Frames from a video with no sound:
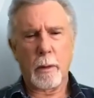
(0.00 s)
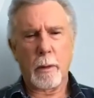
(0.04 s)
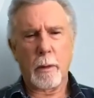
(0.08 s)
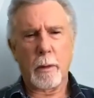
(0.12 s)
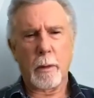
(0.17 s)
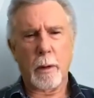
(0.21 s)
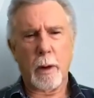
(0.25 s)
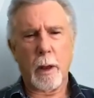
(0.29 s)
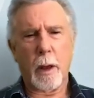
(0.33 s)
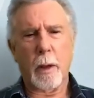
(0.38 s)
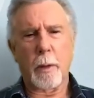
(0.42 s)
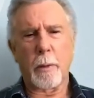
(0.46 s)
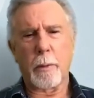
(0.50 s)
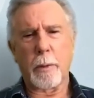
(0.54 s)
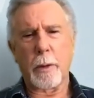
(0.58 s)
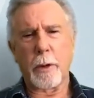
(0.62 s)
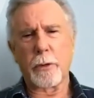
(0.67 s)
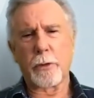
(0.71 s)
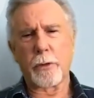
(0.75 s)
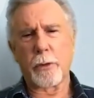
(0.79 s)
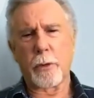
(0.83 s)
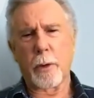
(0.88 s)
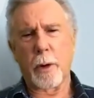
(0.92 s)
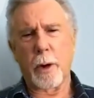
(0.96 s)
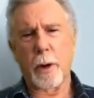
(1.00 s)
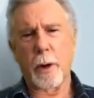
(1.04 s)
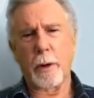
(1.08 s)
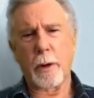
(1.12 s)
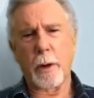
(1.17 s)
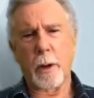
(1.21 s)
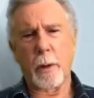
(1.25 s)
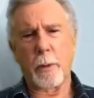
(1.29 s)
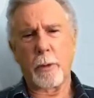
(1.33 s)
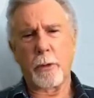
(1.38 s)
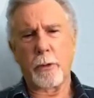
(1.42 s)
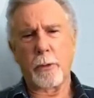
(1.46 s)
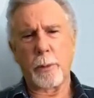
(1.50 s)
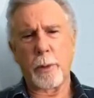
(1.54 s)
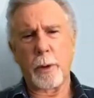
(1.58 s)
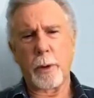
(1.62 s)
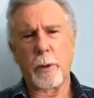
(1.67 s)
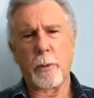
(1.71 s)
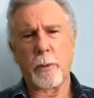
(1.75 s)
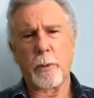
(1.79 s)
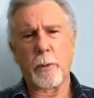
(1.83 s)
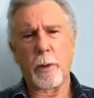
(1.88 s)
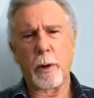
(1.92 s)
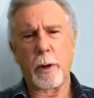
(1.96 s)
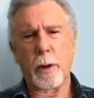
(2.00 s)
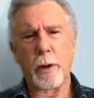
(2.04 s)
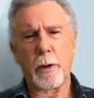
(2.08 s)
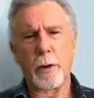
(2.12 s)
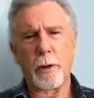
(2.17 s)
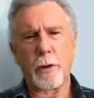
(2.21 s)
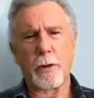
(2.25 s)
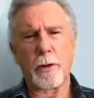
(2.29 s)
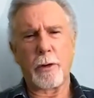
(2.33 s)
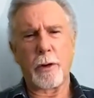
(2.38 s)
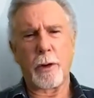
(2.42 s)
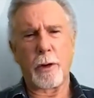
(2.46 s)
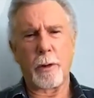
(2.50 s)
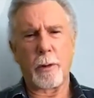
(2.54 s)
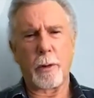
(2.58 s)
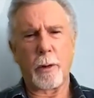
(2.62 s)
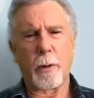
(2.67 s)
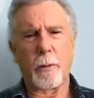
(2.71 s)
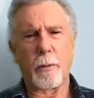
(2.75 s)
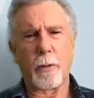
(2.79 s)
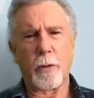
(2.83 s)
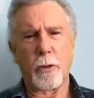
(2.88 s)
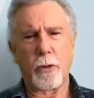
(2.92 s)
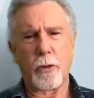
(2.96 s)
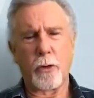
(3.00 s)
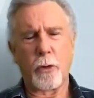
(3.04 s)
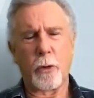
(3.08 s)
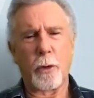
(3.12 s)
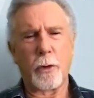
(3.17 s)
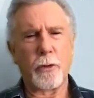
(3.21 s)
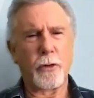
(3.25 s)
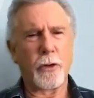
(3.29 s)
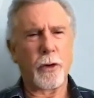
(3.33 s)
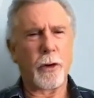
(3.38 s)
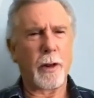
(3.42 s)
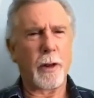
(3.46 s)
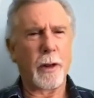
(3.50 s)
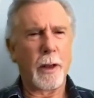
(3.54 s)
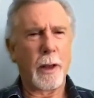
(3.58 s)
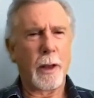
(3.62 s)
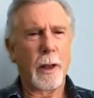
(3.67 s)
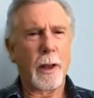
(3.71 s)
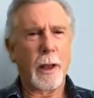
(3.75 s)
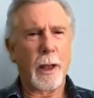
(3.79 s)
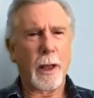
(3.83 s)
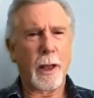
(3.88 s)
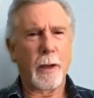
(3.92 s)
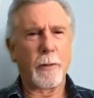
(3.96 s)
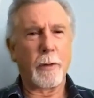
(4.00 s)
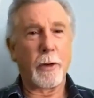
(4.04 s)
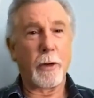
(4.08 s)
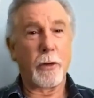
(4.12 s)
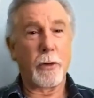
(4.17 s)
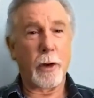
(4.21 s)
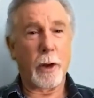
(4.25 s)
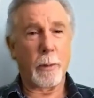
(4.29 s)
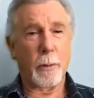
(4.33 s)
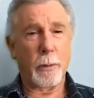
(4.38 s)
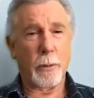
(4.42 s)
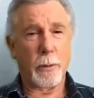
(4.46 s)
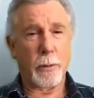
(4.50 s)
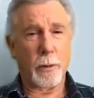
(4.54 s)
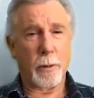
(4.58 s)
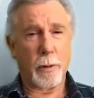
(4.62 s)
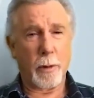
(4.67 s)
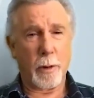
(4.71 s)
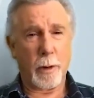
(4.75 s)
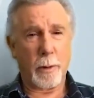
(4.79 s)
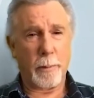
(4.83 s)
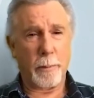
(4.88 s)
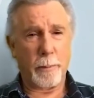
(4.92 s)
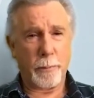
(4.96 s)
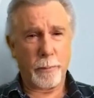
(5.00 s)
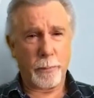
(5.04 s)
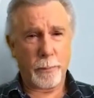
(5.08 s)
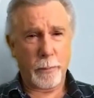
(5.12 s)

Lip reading: That's great. No, it's been really good. I've enjoyed sort of having a chat with you, Graham.